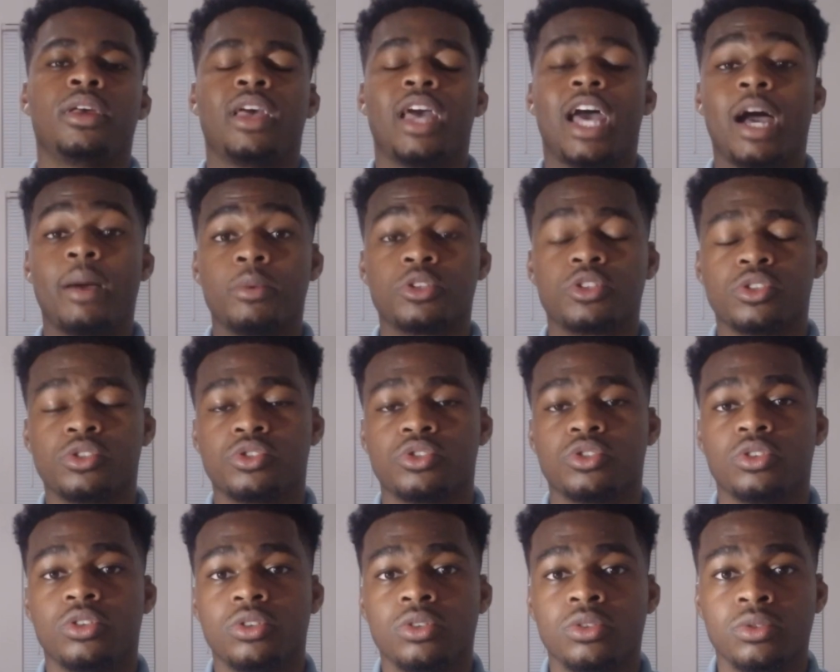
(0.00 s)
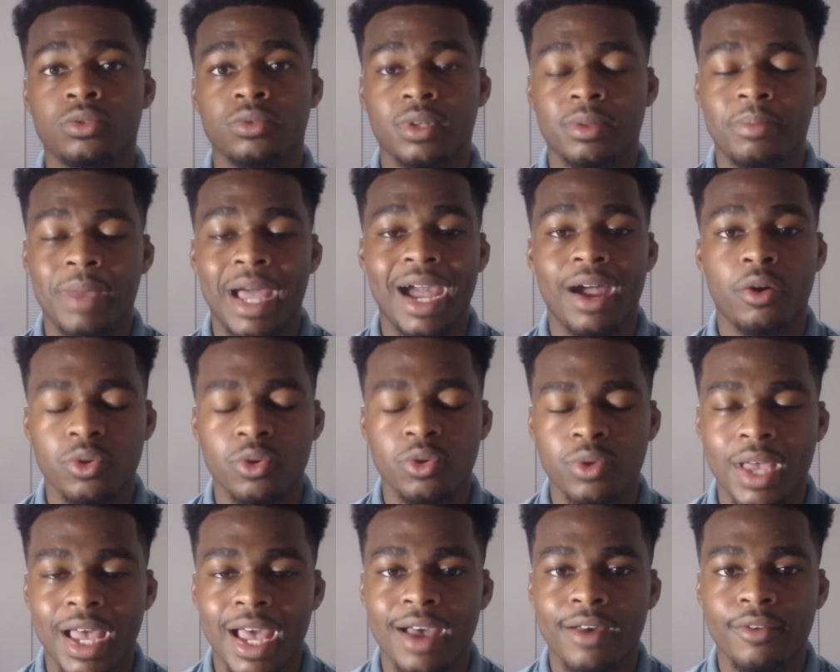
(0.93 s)
how much control and power you
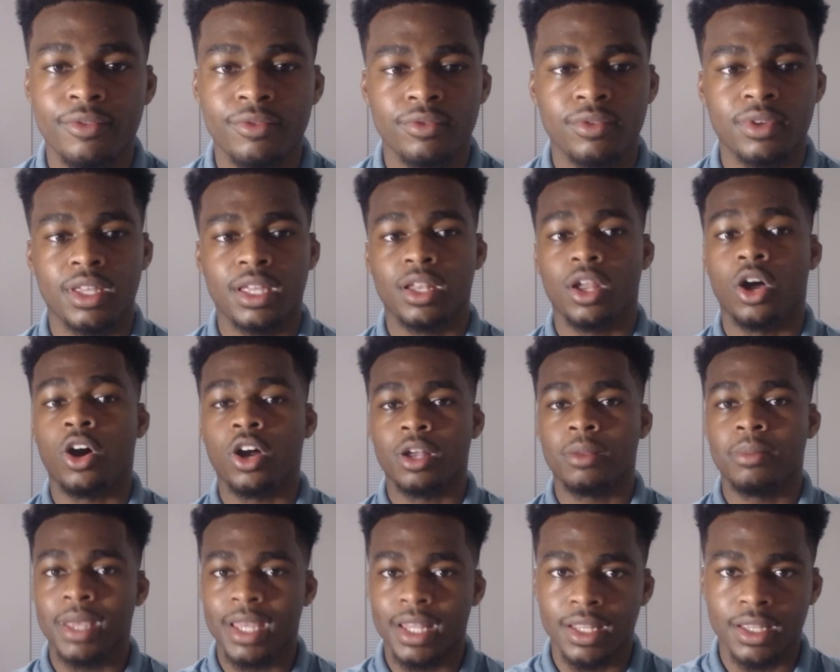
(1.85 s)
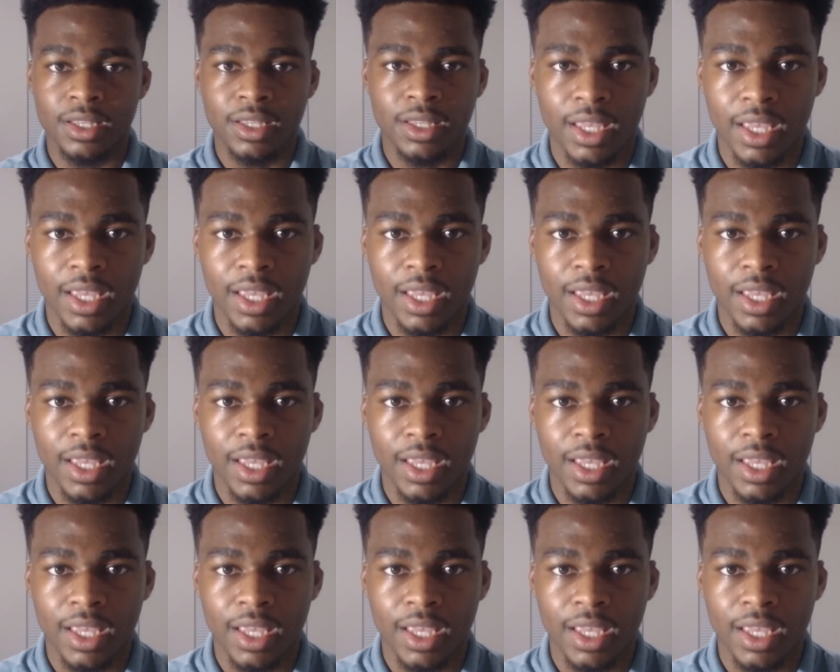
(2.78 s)
have in automating.